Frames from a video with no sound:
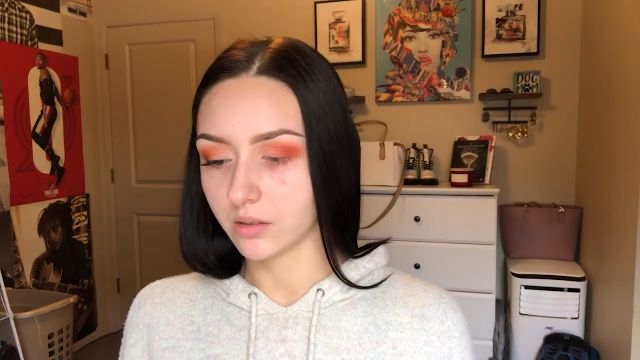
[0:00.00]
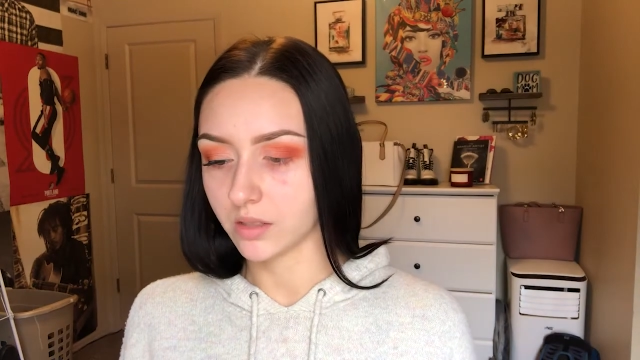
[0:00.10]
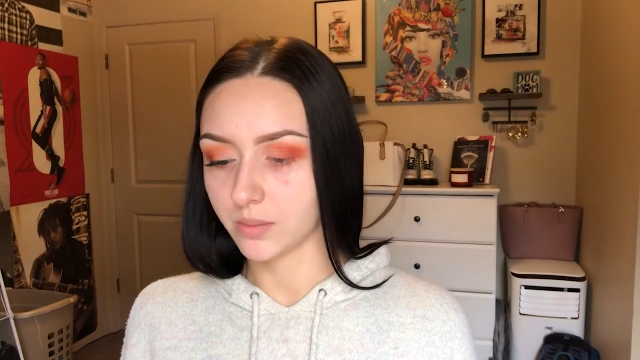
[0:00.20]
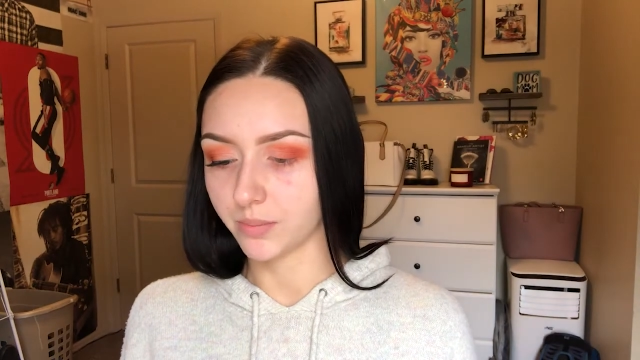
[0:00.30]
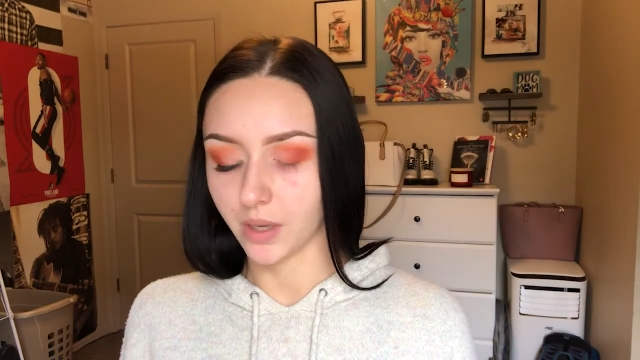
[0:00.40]

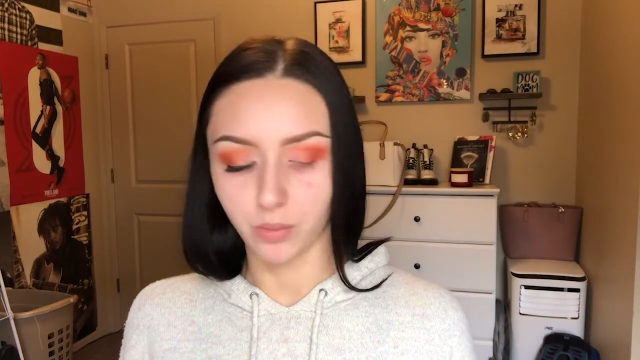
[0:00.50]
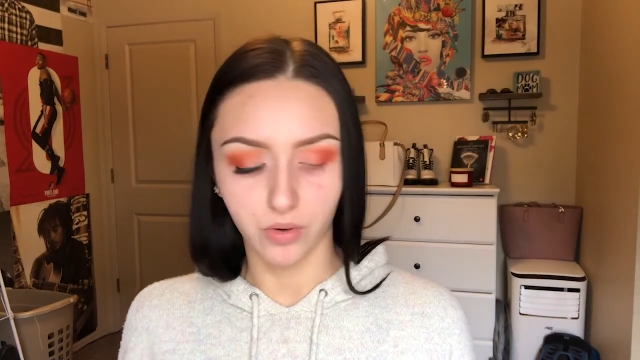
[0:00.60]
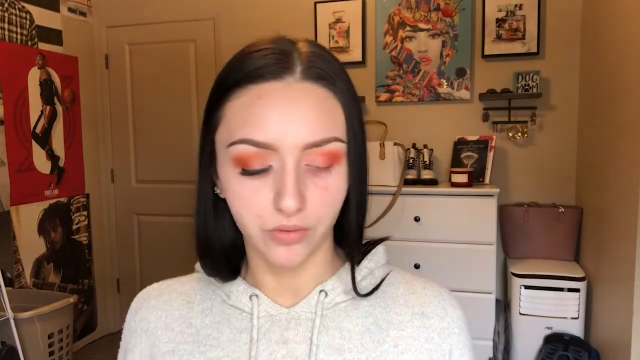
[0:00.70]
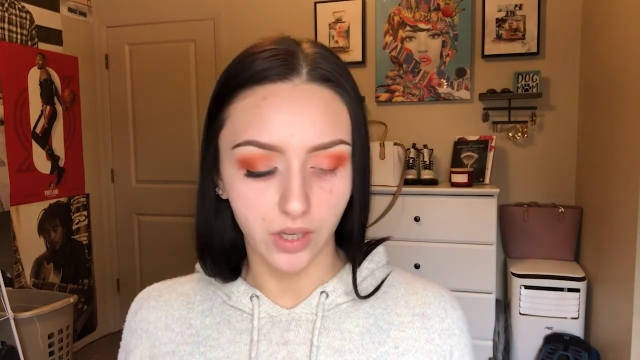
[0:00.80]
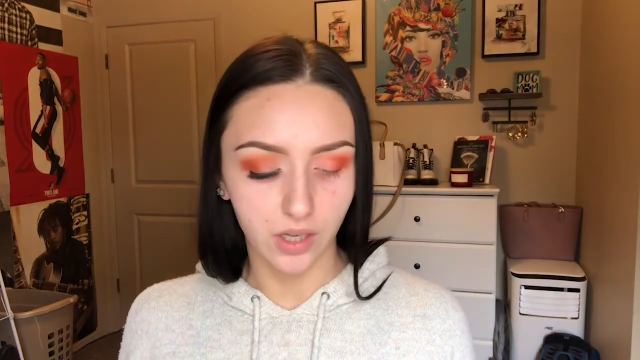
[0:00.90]
it's by
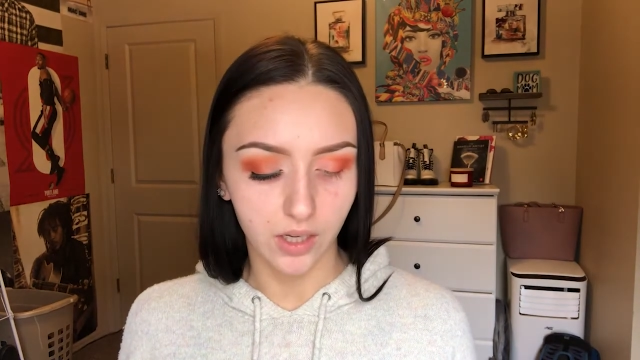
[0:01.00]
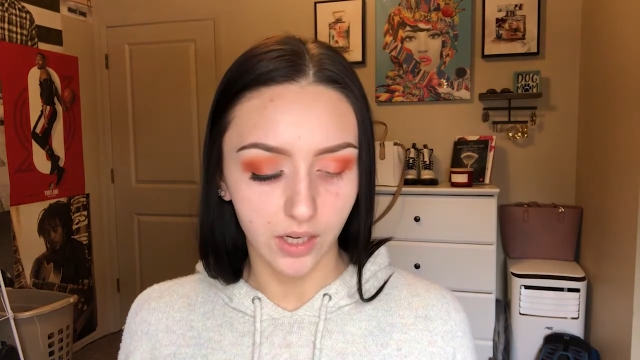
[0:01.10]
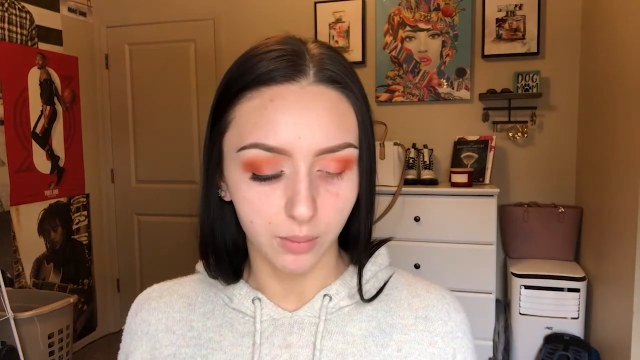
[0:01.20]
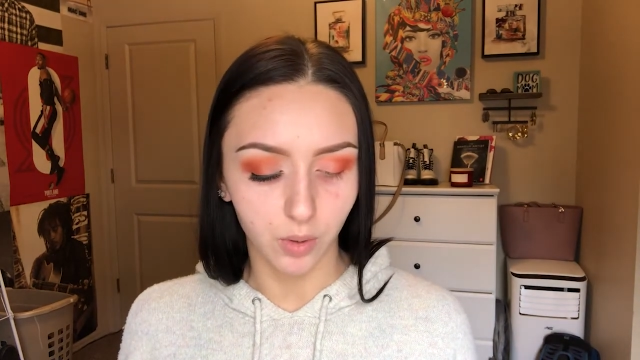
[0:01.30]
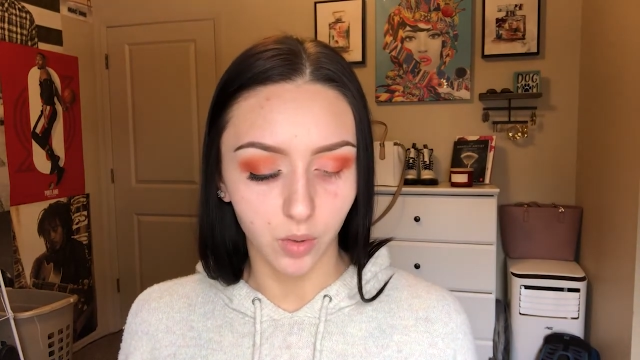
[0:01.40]
Morphe, and
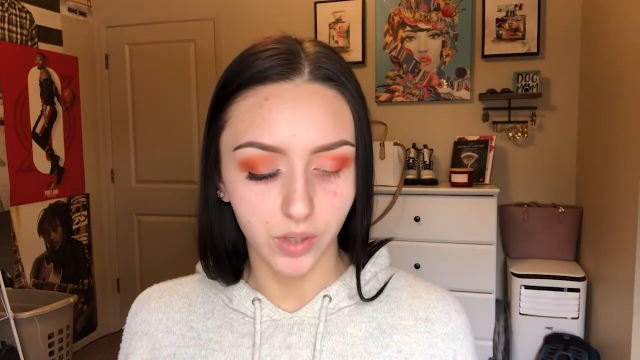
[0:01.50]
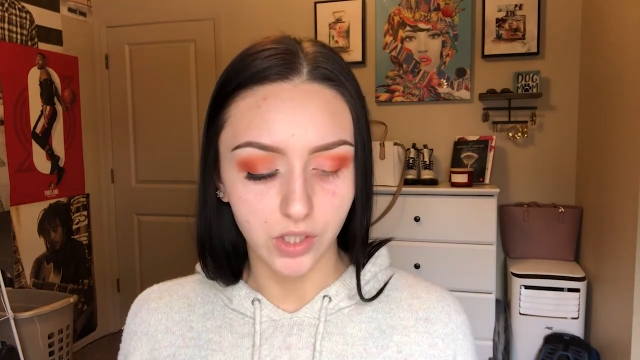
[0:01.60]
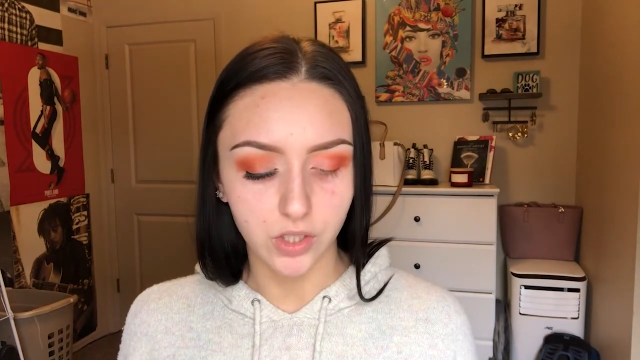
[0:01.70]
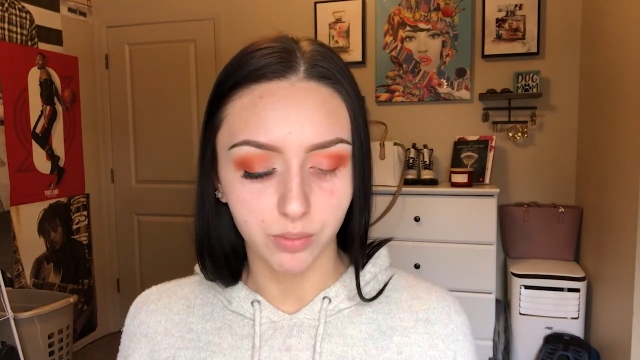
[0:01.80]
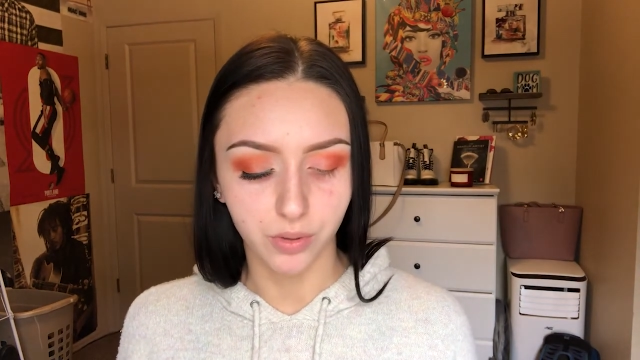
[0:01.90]
I'm going
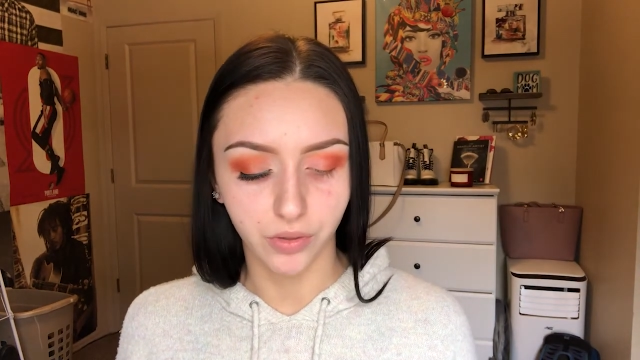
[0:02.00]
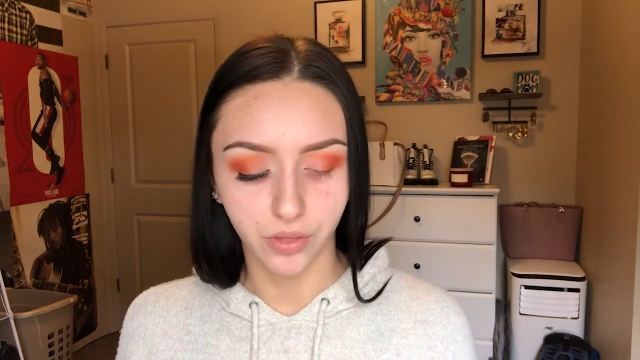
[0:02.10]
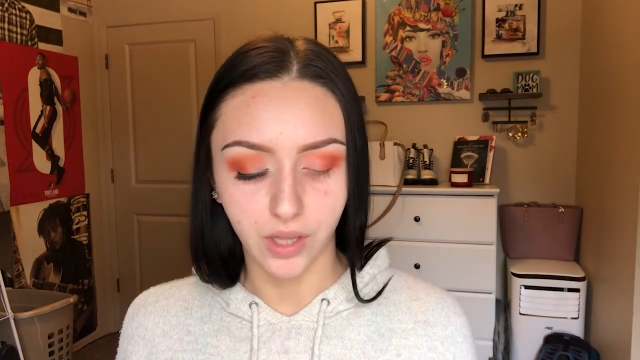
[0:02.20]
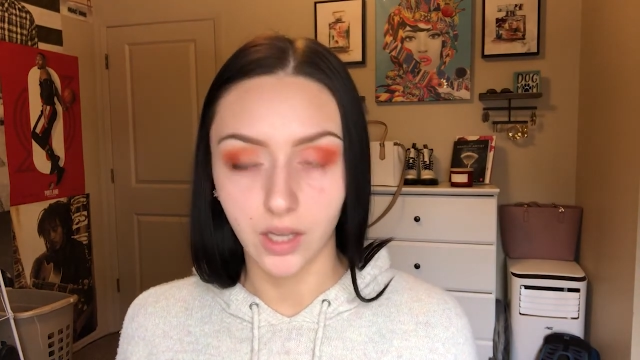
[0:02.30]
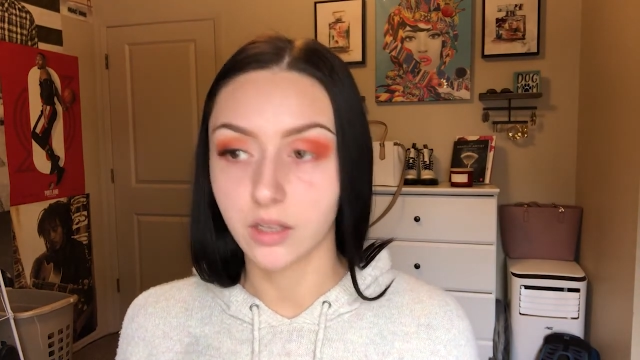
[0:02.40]
to put
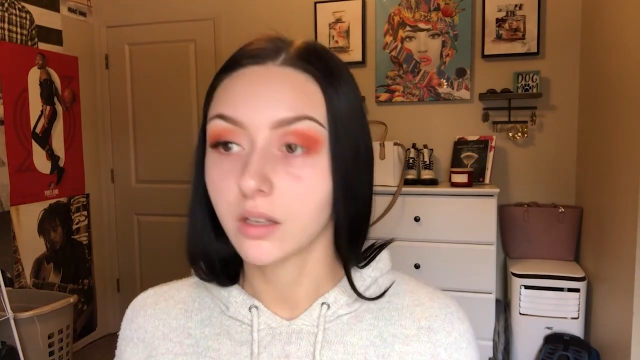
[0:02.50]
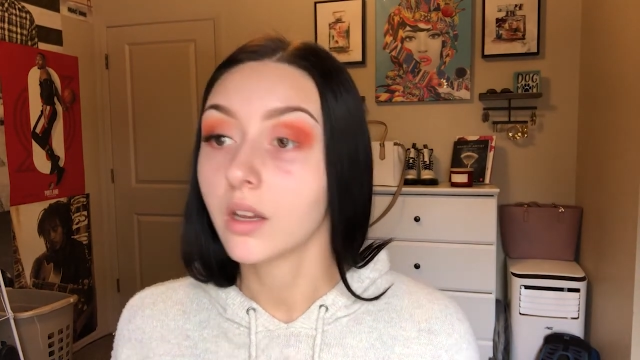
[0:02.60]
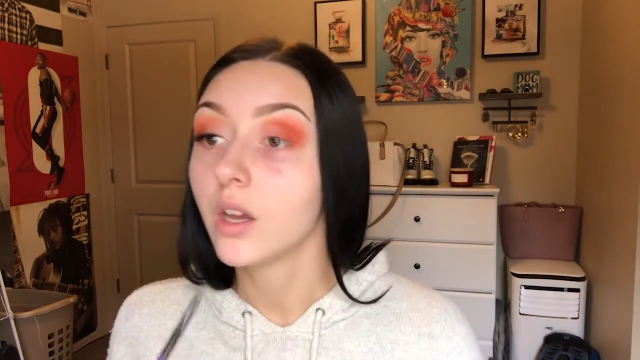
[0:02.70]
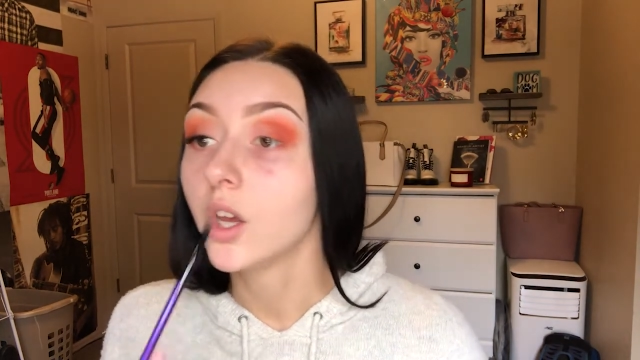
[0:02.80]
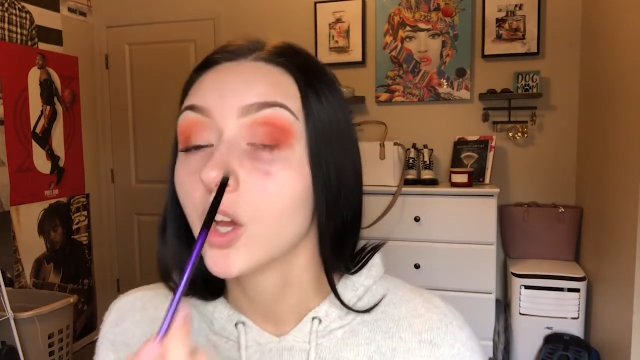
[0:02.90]
that
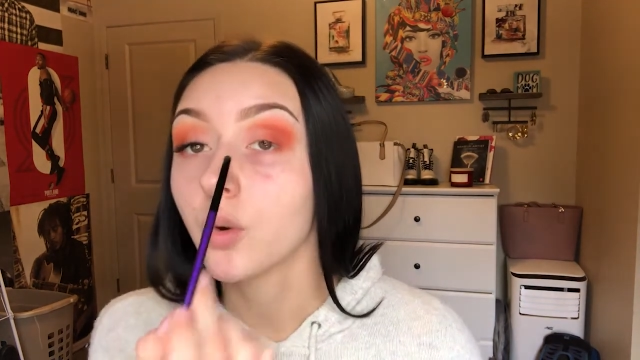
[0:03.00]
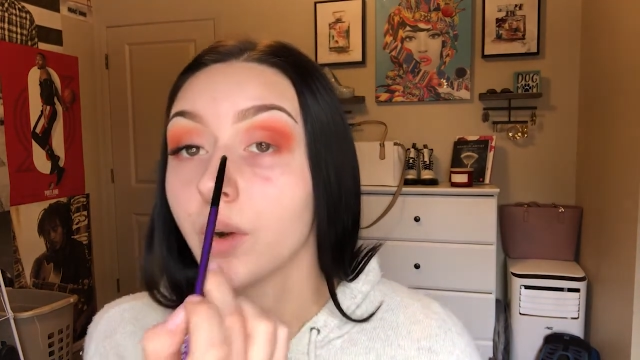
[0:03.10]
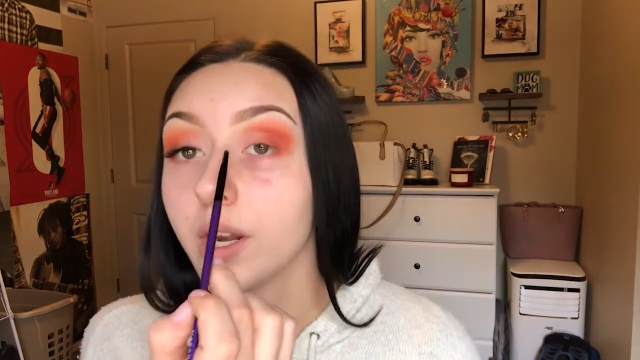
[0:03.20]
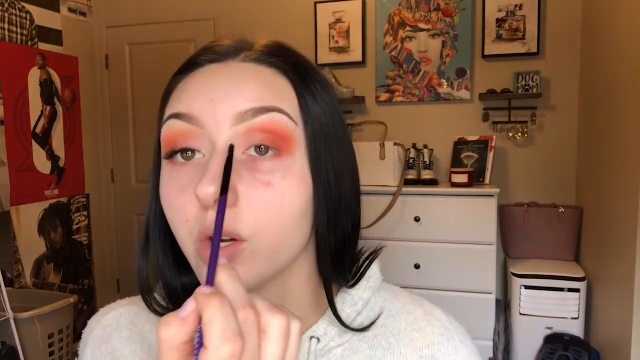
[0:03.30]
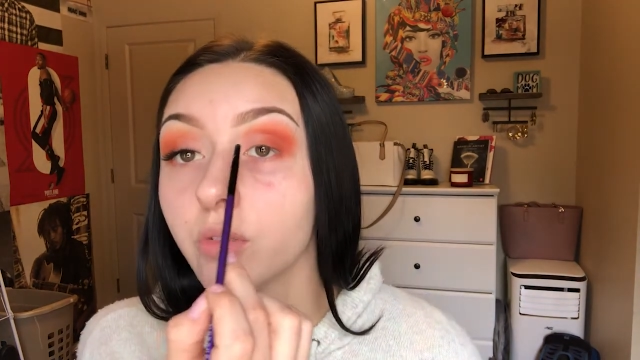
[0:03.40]

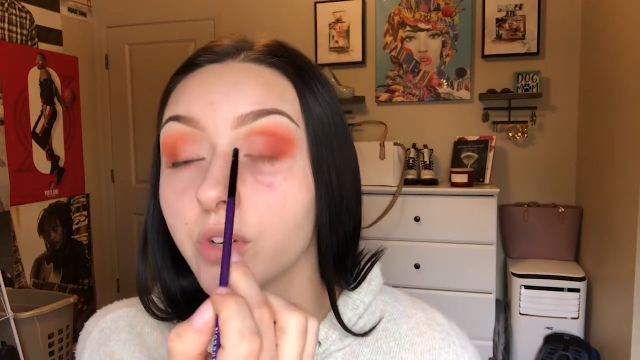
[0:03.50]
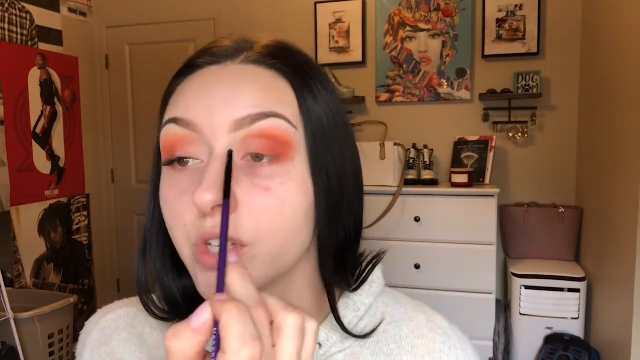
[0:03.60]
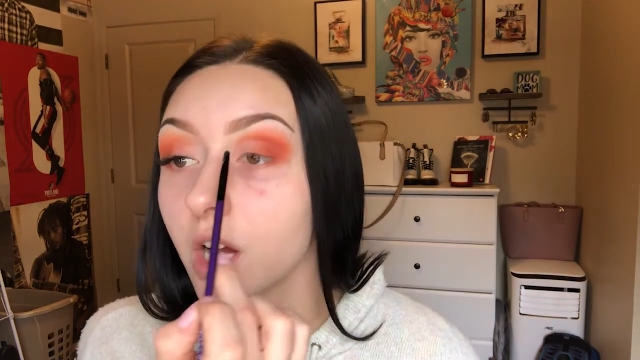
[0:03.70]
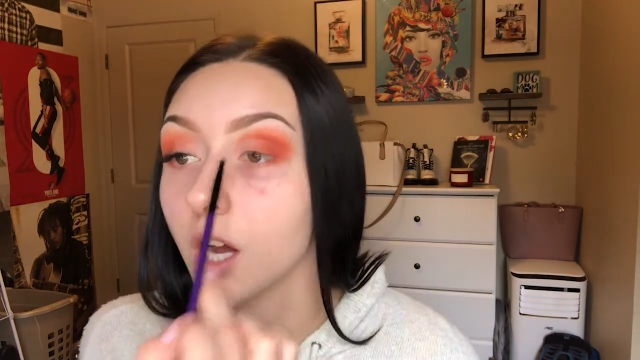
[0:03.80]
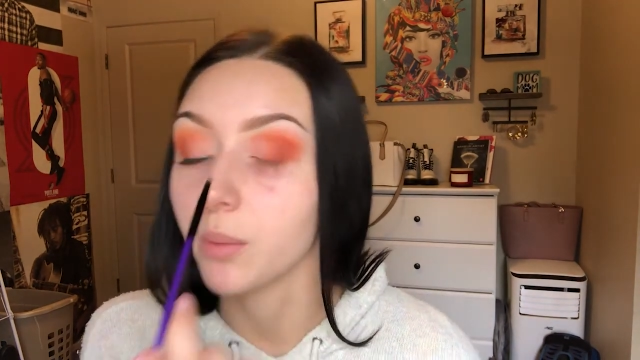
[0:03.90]
right over
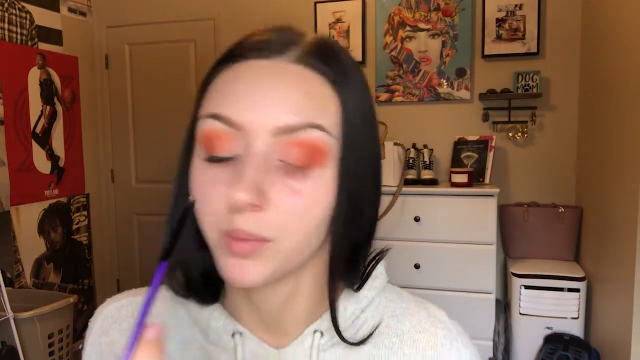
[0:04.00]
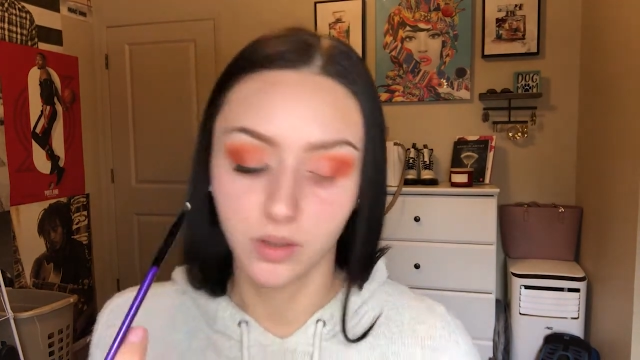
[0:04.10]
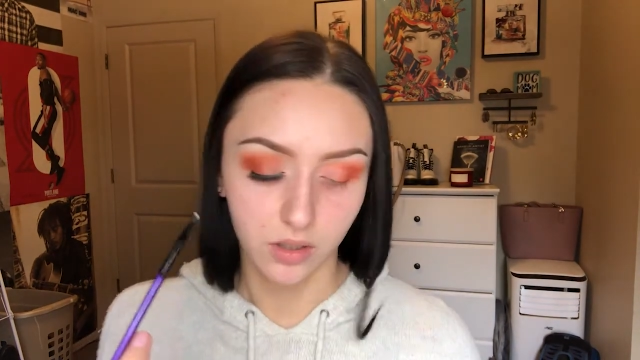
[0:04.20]
top